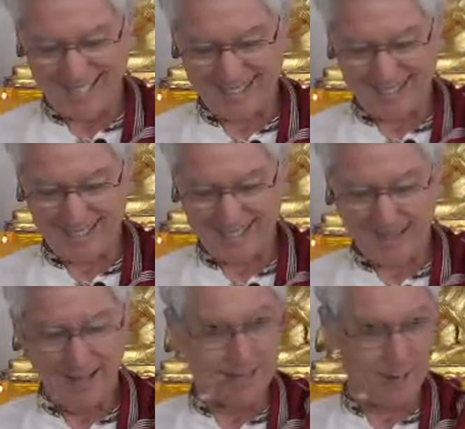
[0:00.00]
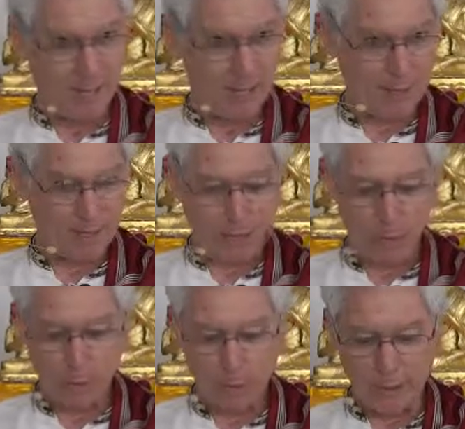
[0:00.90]
It's the
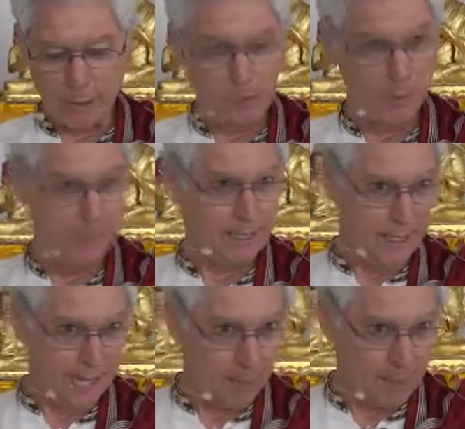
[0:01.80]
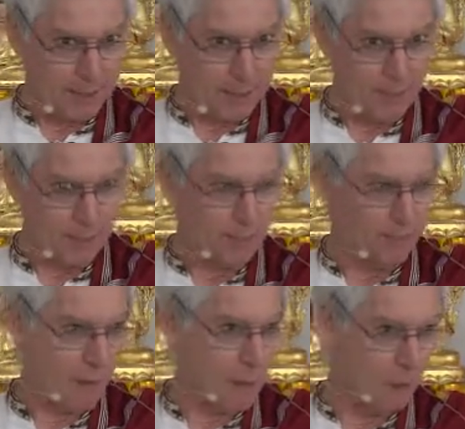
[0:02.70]
Kamaldoli Hermitage and Monastery. It
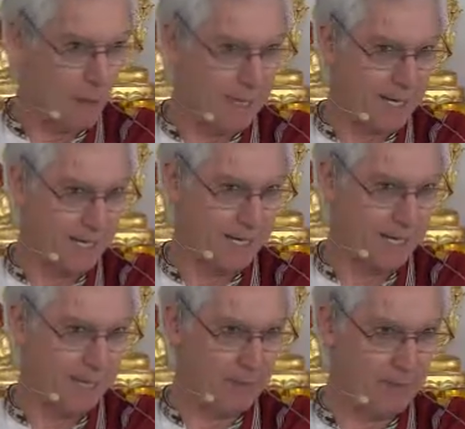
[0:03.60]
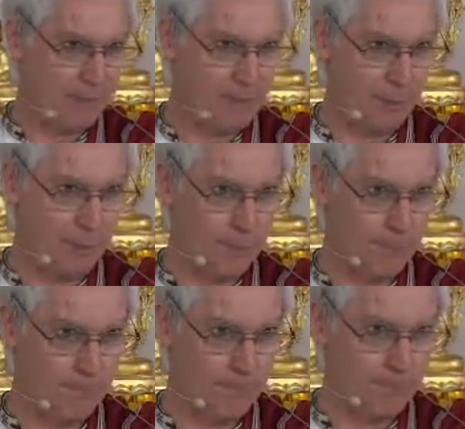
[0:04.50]
was founded way back in the 11th
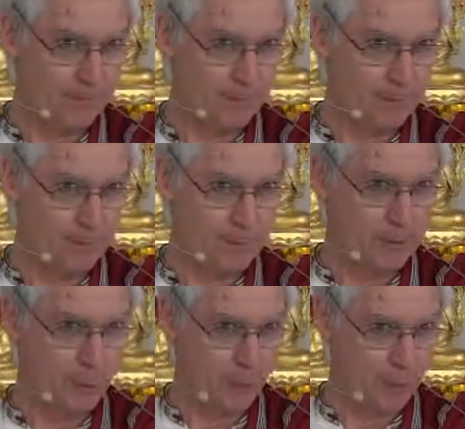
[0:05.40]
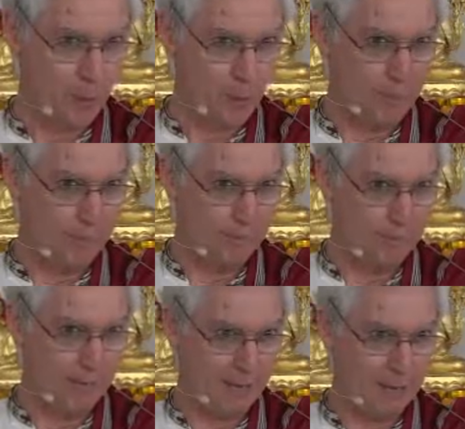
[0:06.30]
century. So it was already
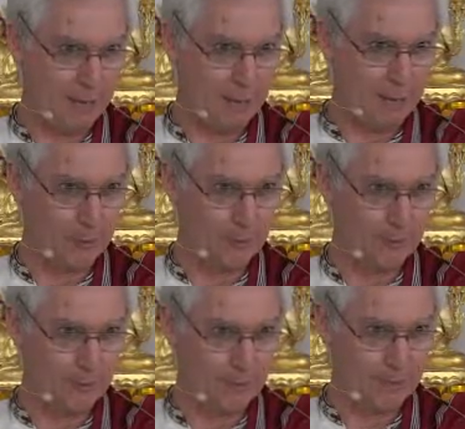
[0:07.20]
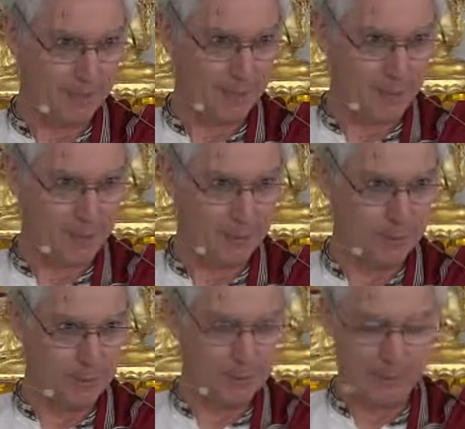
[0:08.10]
like 500 years old by the time he
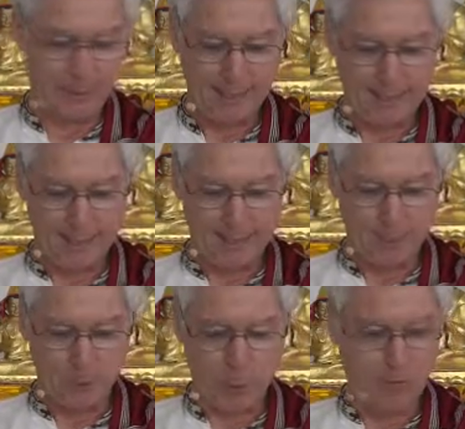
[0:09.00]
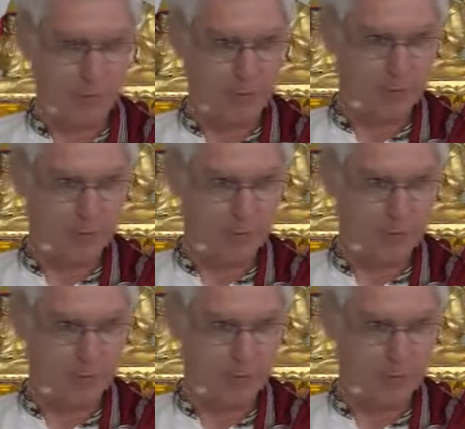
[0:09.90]
was there. It's quite a